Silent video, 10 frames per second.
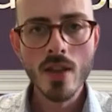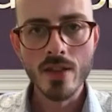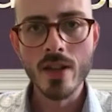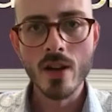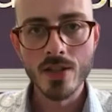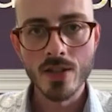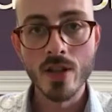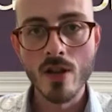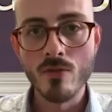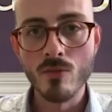The
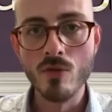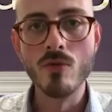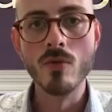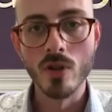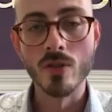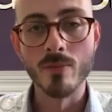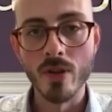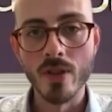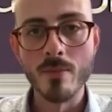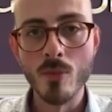ICO will look
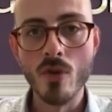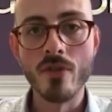upon that more